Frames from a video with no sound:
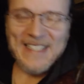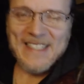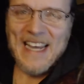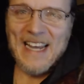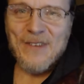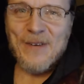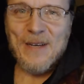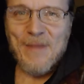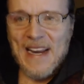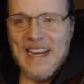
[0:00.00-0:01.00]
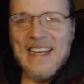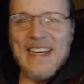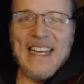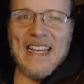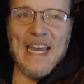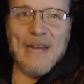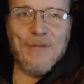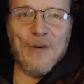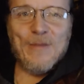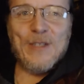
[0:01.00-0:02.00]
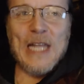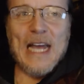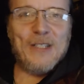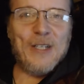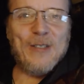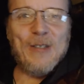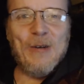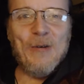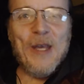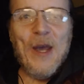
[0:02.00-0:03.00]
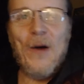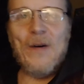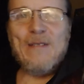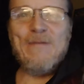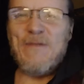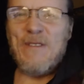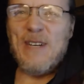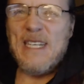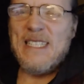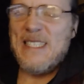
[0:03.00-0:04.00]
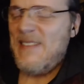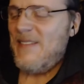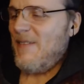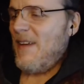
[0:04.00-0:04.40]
I just can't go into my game room / studio. It's freezing.